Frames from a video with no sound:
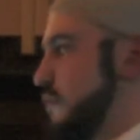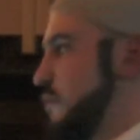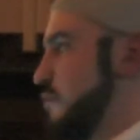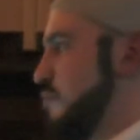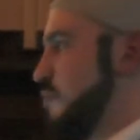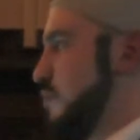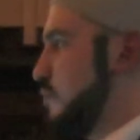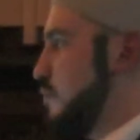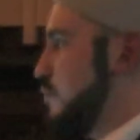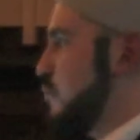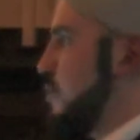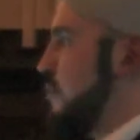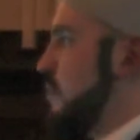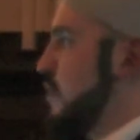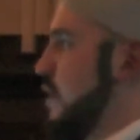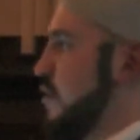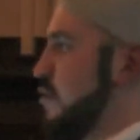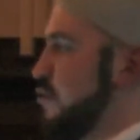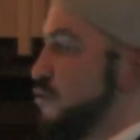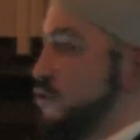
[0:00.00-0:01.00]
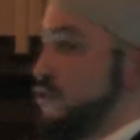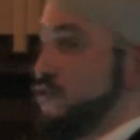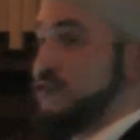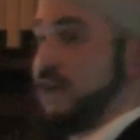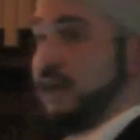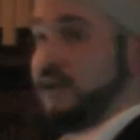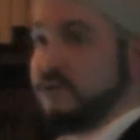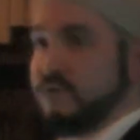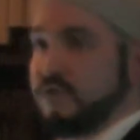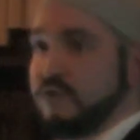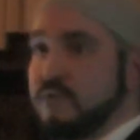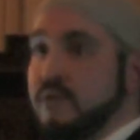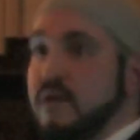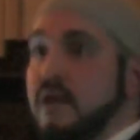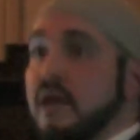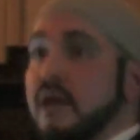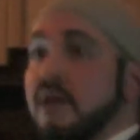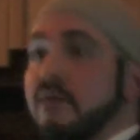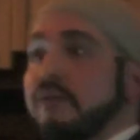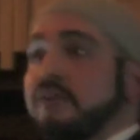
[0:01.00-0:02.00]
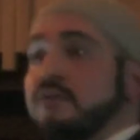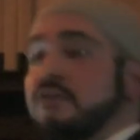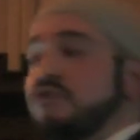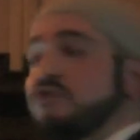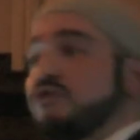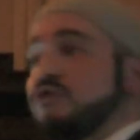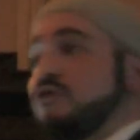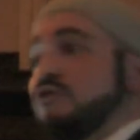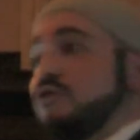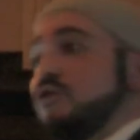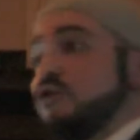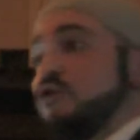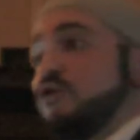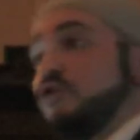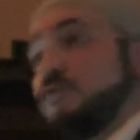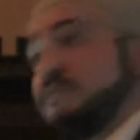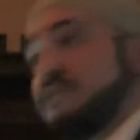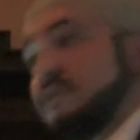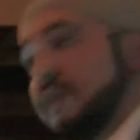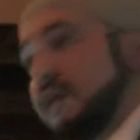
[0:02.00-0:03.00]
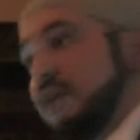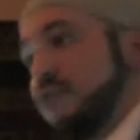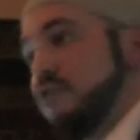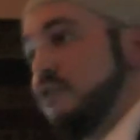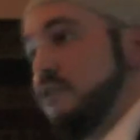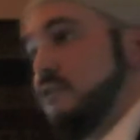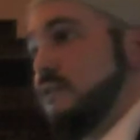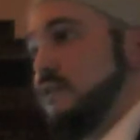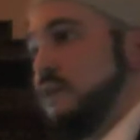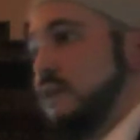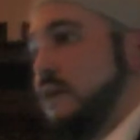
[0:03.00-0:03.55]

This is not discrimination, not sexism, this is just human nature.